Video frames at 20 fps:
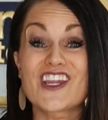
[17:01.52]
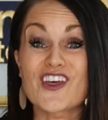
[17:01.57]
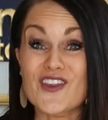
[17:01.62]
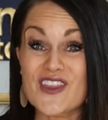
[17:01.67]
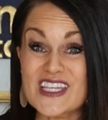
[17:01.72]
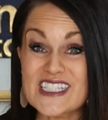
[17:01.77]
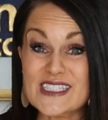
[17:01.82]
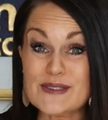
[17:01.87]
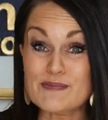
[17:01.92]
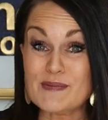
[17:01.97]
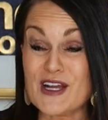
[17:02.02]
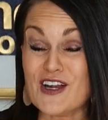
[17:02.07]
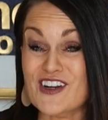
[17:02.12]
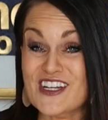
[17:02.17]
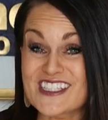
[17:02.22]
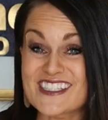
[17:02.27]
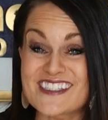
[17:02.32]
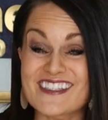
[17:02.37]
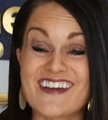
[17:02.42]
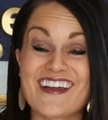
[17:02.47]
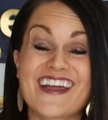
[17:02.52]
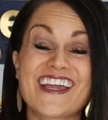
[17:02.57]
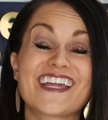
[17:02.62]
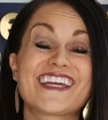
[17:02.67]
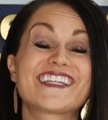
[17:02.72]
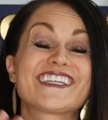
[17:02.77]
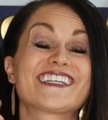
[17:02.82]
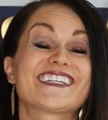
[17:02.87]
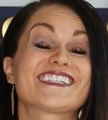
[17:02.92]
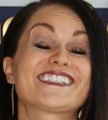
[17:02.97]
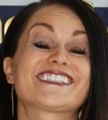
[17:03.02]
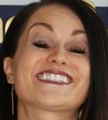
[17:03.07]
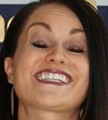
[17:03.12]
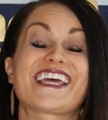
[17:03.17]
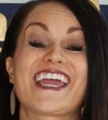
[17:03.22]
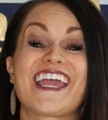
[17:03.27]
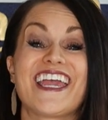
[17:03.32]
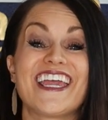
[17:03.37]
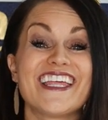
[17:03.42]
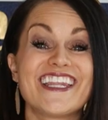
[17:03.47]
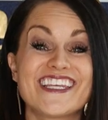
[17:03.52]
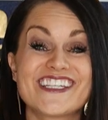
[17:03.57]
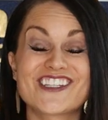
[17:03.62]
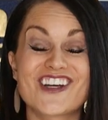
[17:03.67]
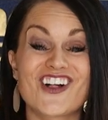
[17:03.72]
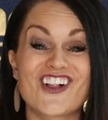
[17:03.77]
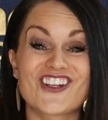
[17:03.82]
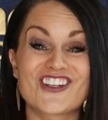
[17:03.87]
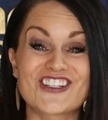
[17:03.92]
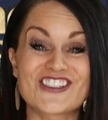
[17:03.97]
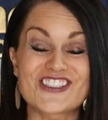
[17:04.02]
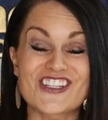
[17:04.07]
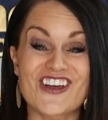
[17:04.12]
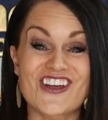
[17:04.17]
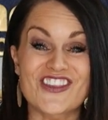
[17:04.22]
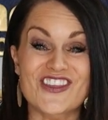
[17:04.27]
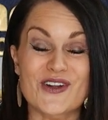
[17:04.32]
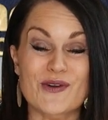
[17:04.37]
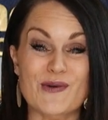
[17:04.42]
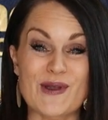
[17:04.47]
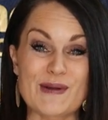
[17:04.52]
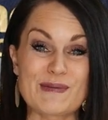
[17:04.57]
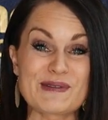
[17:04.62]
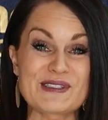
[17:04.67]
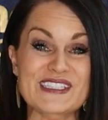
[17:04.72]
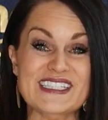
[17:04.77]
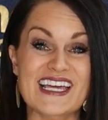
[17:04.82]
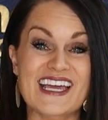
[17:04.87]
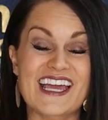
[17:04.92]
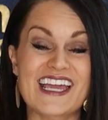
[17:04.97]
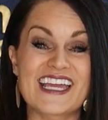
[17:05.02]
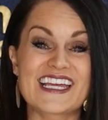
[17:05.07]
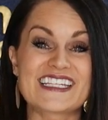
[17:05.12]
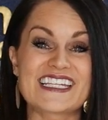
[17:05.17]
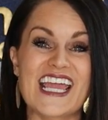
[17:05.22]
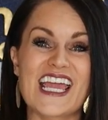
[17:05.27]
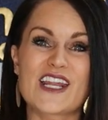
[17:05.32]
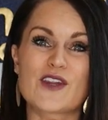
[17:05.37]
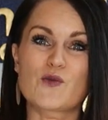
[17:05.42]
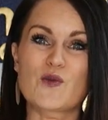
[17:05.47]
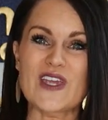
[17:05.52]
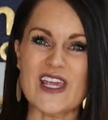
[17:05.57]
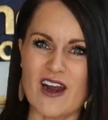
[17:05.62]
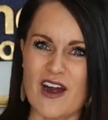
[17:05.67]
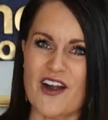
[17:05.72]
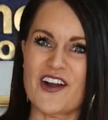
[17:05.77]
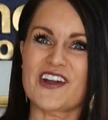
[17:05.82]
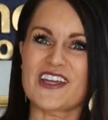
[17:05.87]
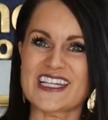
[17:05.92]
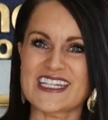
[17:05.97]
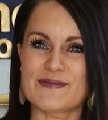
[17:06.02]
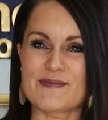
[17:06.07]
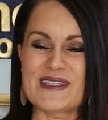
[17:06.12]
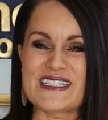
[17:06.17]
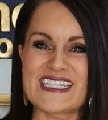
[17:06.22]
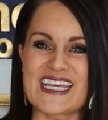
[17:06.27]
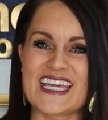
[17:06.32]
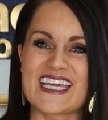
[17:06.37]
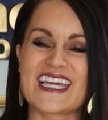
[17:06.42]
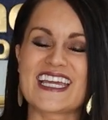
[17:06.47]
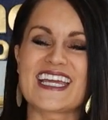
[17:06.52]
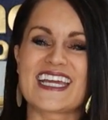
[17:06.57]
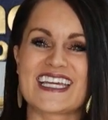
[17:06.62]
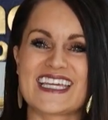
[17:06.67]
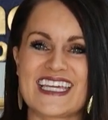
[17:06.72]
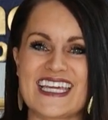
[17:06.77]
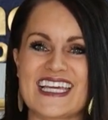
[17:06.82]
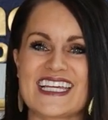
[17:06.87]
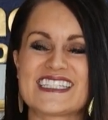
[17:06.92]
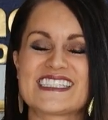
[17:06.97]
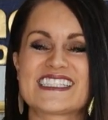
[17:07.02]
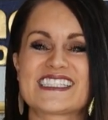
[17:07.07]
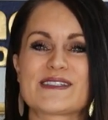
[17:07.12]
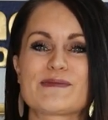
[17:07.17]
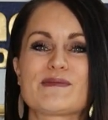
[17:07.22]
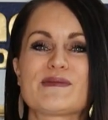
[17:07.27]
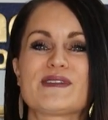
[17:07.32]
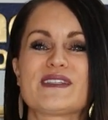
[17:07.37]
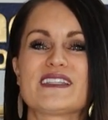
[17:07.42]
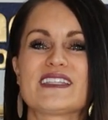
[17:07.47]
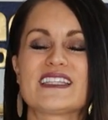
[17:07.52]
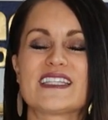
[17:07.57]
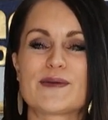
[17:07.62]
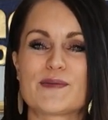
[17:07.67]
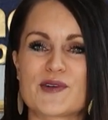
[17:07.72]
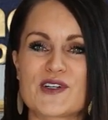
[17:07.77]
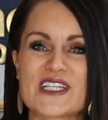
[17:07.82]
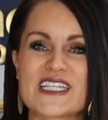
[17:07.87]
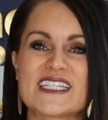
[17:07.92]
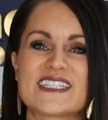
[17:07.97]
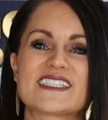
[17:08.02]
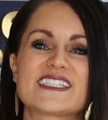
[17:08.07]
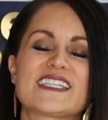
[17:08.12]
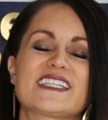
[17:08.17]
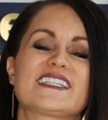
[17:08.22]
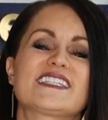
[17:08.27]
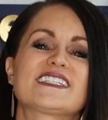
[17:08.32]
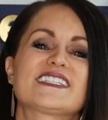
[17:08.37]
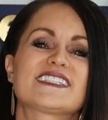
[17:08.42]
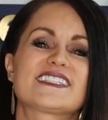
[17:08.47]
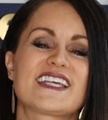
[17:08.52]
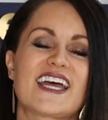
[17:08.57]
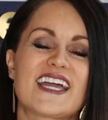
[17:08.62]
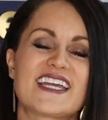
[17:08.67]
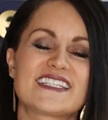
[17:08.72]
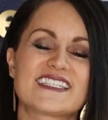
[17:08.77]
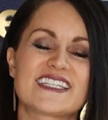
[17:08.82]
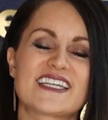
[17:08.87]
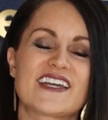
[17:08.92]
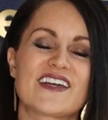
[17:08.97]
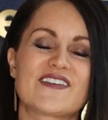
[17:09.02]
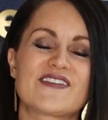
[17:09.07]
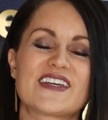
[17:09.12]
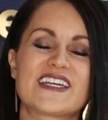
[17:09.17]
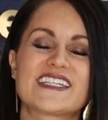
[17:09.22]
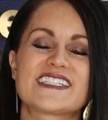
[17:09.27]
Now this Merry sign is $80 on their website and we are gonna be taking again some liberties in the sizing of